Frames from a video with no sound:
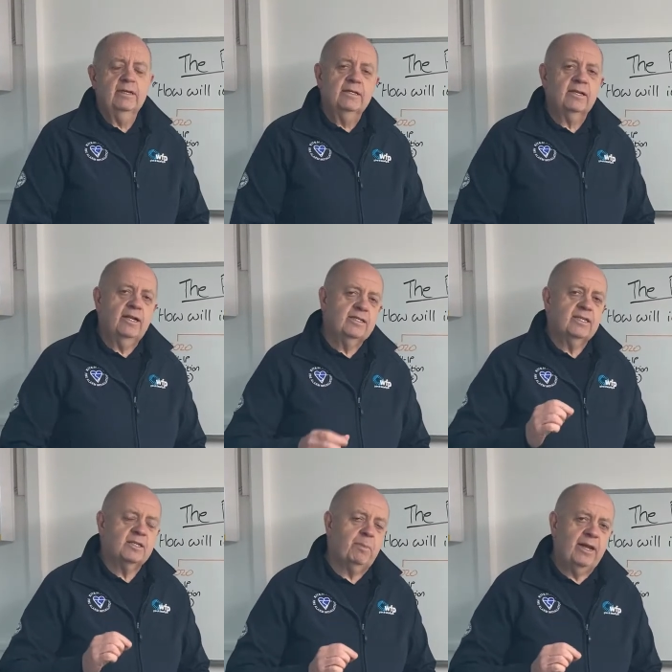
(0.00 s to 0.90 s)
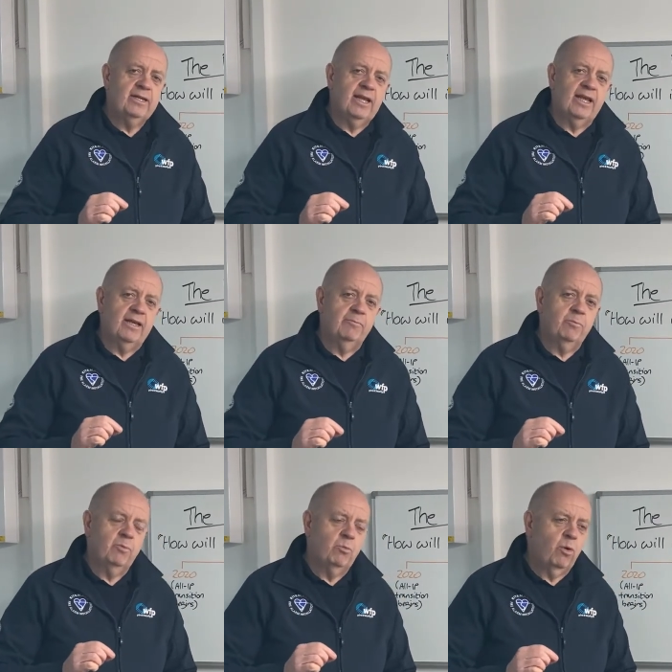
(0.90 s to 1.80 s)
So let's explain now
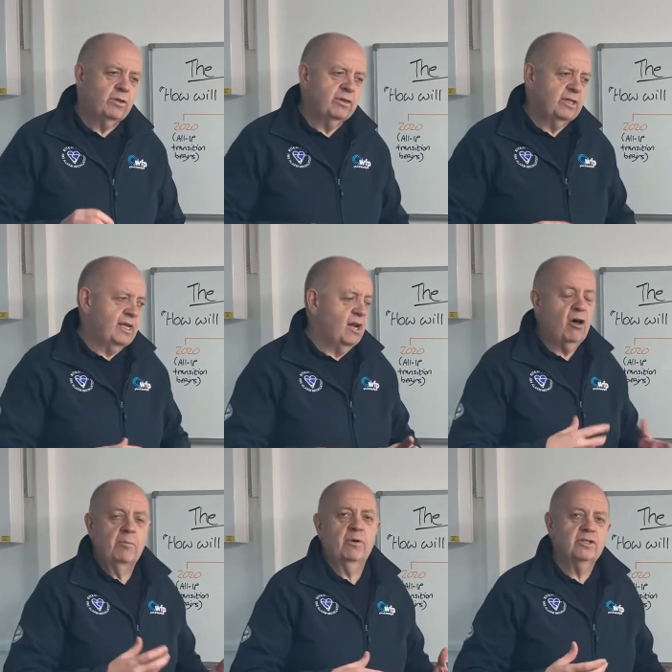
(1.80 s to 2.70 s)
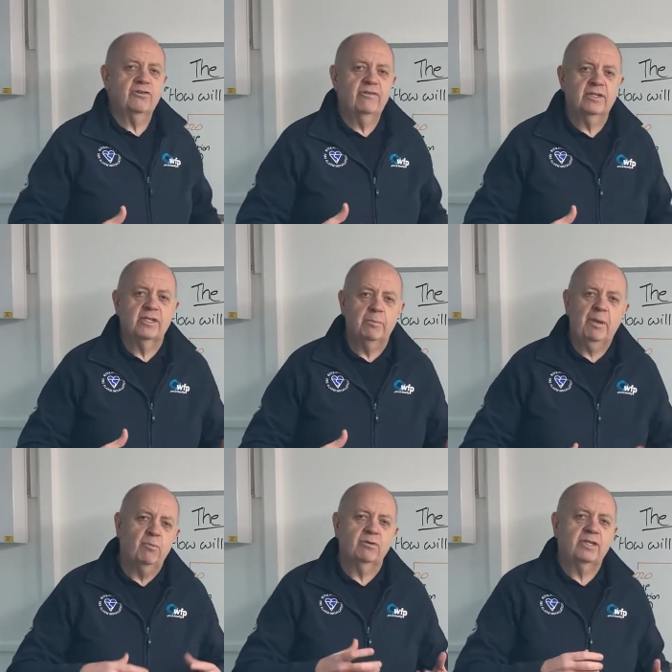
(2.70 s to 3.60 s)
what the alarm monitoring is in a
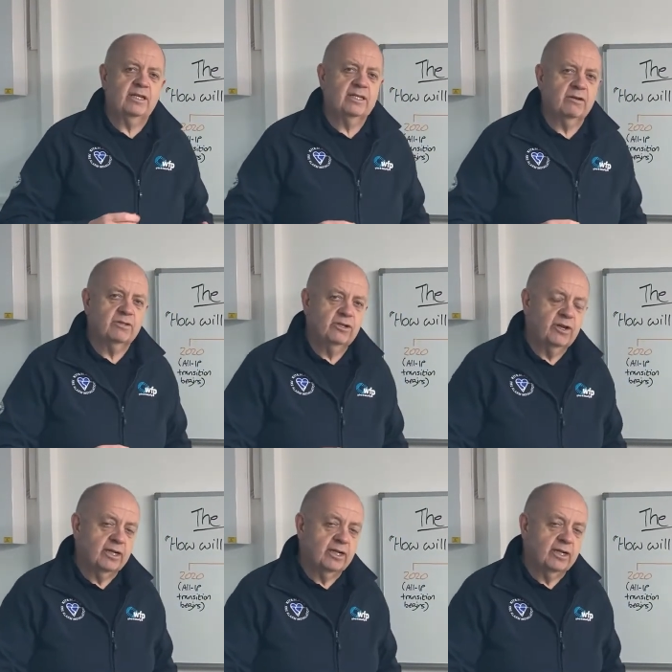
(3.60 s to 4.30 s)
bit more detail so you